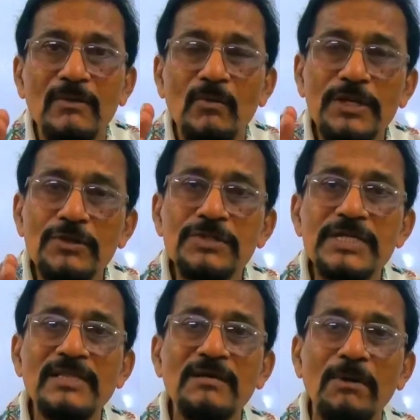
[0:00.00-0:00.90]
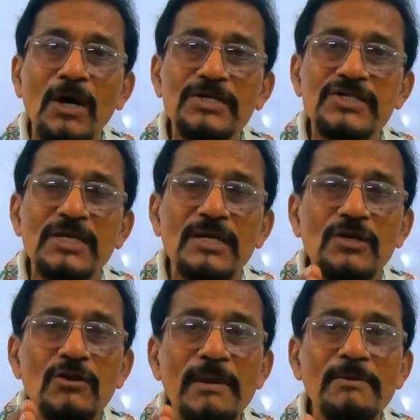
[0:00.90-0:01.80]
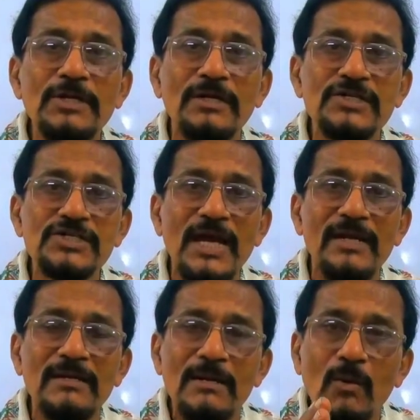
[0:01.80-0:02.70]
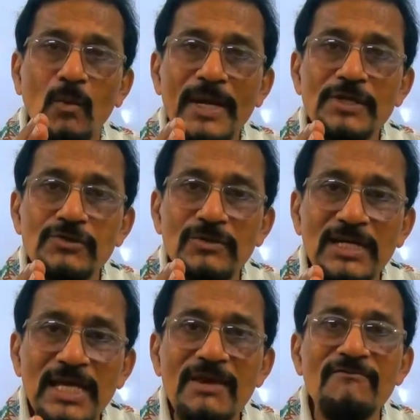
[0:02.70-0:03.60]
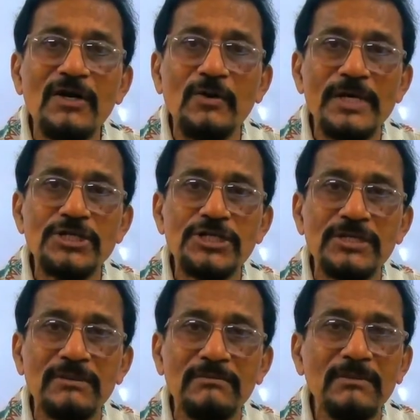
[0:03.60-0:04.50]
When you take the mocks, you'll be able to understand when to leave a question.